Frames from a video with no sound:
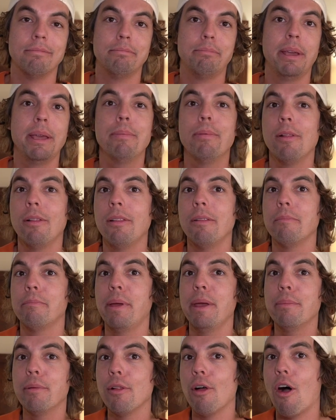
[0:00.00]
people
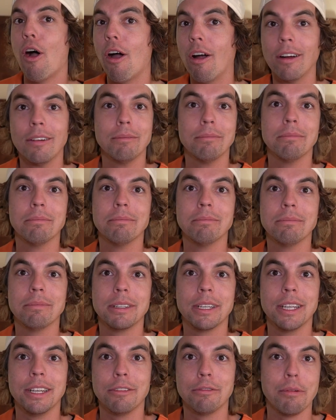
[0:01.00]
people aren't
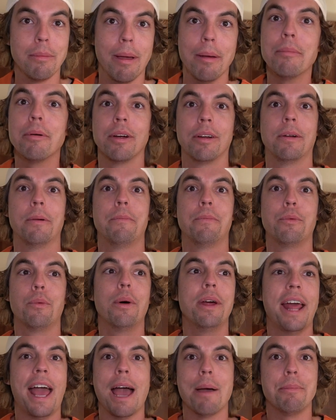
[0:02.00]
gonna remember
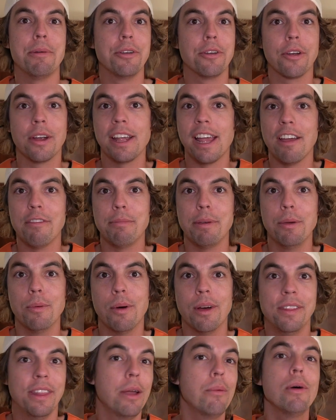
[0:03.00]
what happened during F P
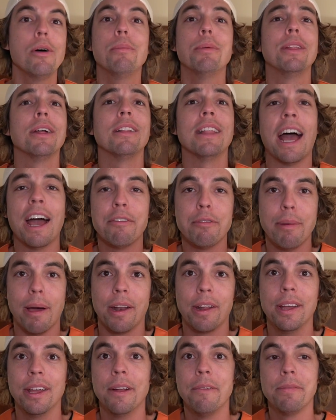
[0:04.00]
one. They will, but they'll laugh
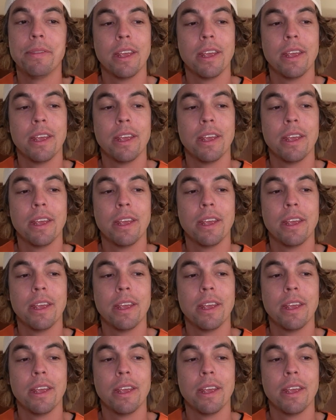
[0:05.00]
about it.